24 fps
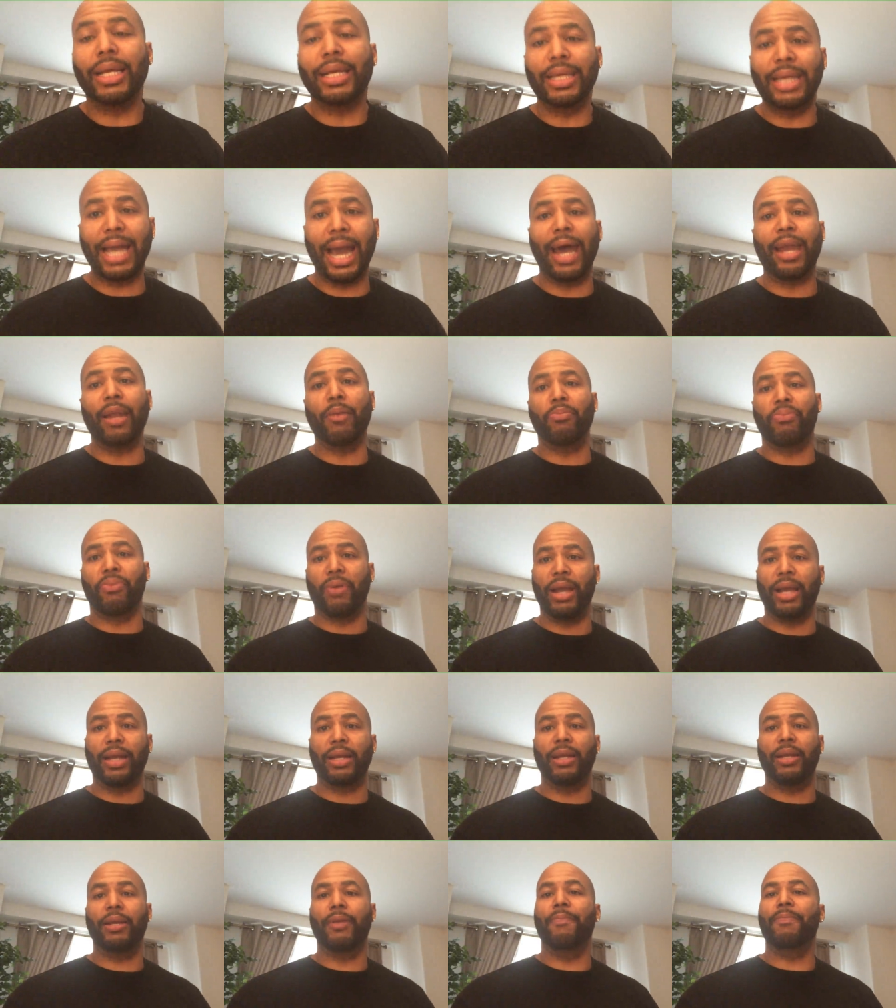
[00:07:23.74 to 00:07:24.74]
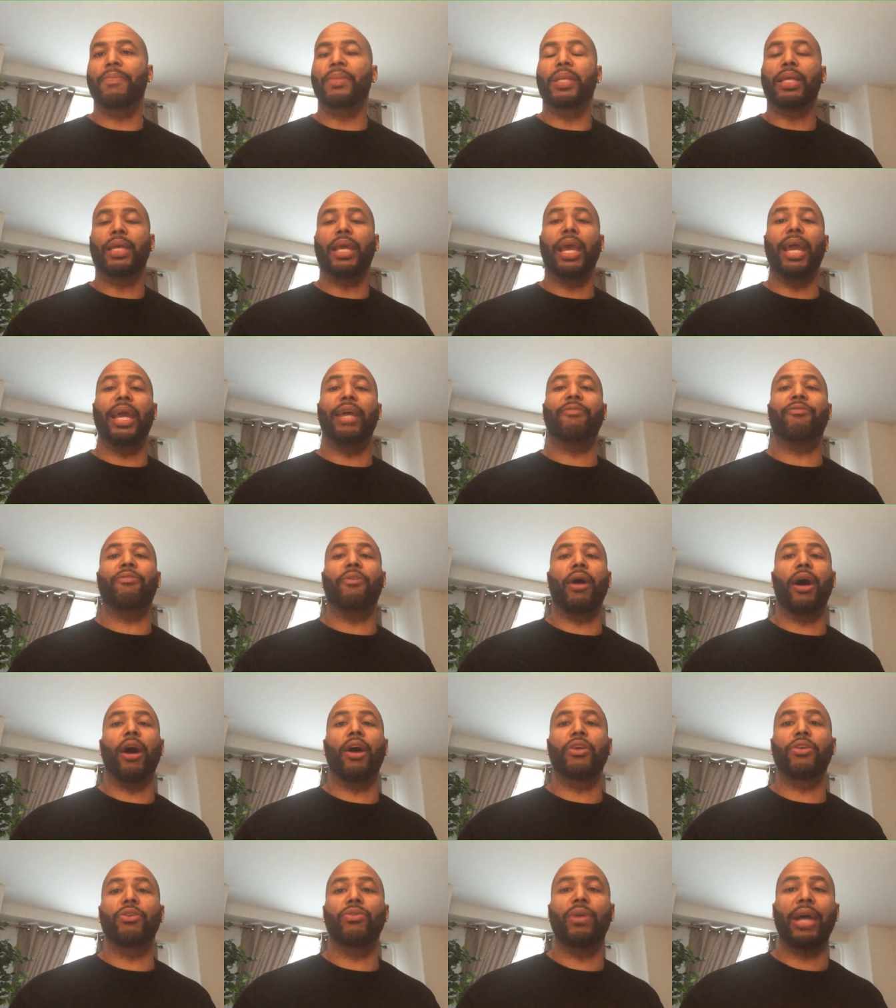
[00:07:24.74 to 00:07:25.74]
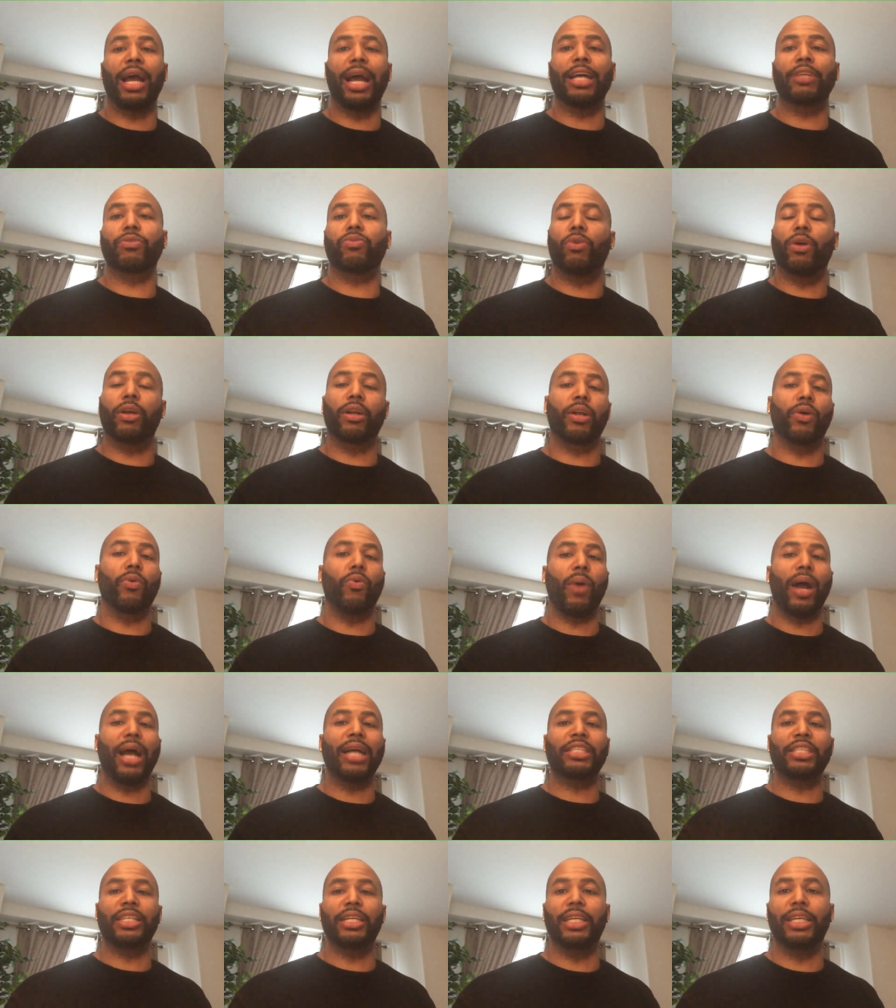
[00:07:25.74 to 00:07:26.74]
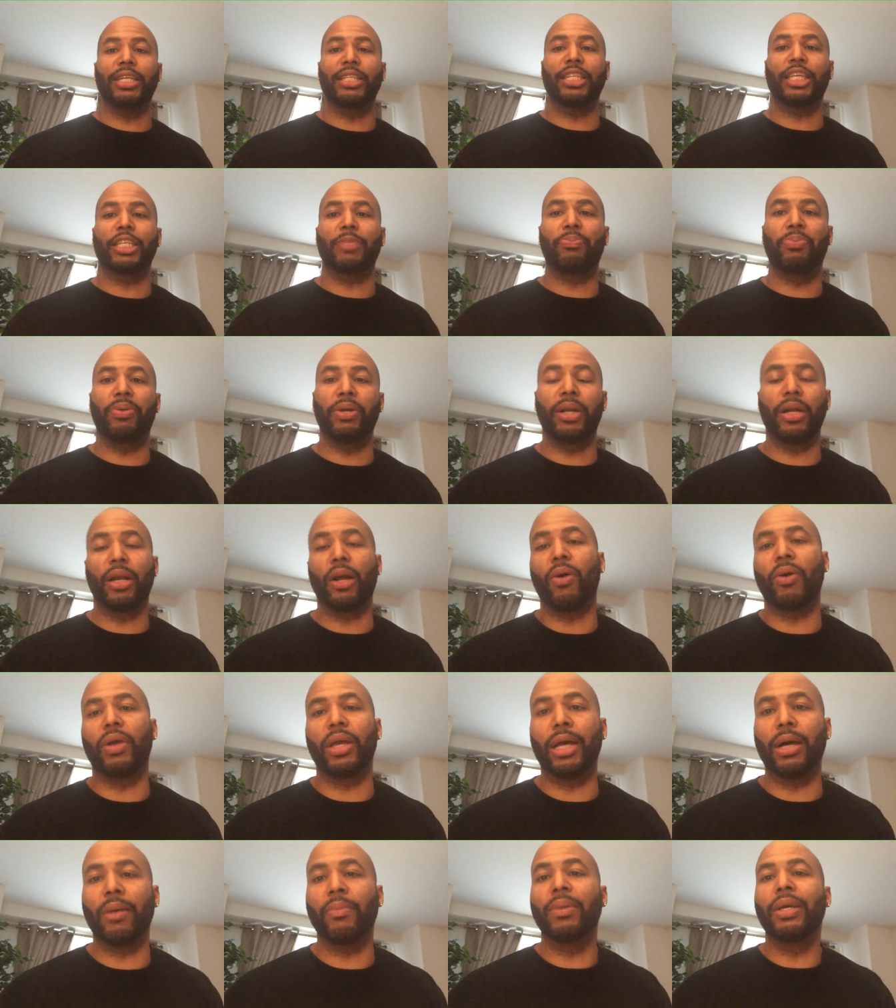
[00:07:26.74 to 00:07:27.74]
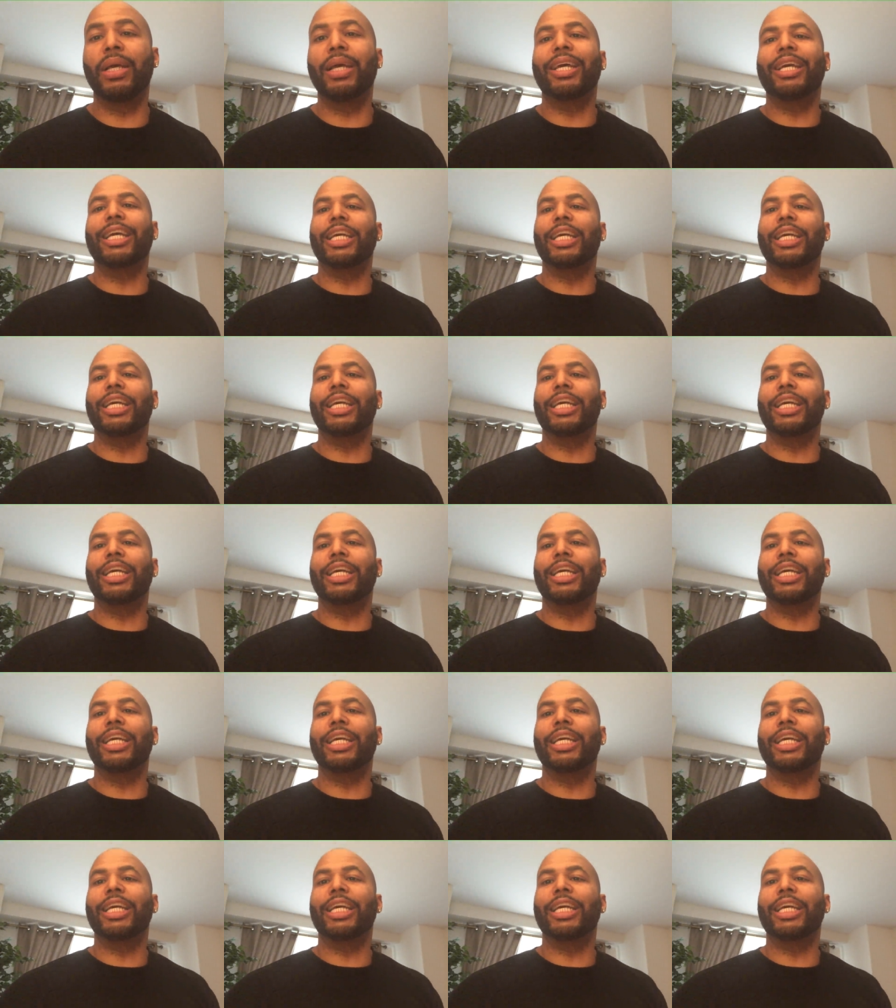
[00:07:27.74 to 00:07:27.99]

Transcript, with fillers: got her pregnant, and for all you guys wondering why she didn't just put it on him,